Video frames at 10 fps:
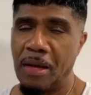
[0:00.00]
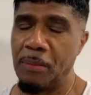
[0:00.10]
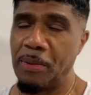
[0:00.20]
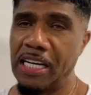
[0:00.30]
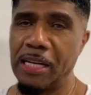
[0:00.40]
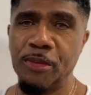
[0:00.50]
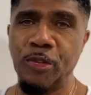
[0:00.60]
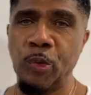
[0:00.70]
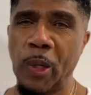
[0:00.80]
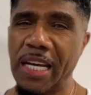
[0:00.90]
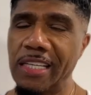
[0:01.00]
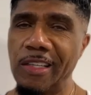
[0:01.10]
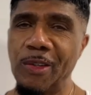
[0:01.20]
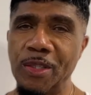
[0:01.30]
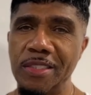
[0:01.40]
My name is Wayne
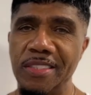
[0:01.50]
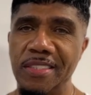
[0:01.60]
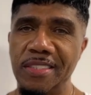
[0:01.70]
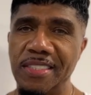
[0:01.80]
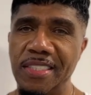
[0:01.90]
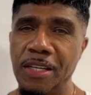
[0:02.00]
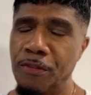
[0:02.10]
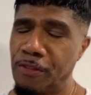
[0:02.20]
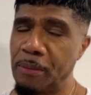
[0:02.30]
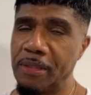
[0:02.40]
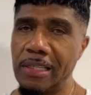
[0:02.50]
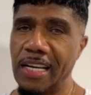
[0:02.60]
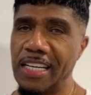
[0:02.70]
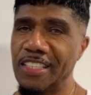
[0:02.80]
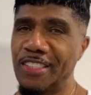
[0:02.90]
Lewis from
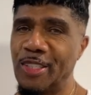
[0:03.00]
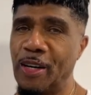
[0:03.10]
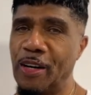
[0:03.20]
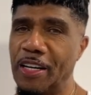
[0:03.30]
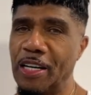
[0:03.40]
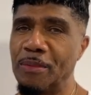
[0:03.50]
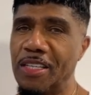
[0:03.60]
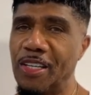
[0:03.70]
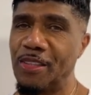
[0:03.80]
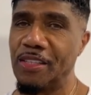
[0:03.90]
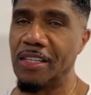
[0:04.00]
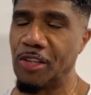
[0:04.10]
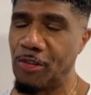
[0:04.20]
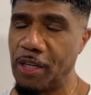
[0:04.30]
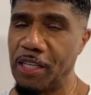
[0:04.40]
Atlantic Starr, and I'm here at the
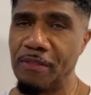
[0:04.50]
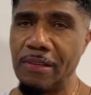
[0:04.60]
Kre8tive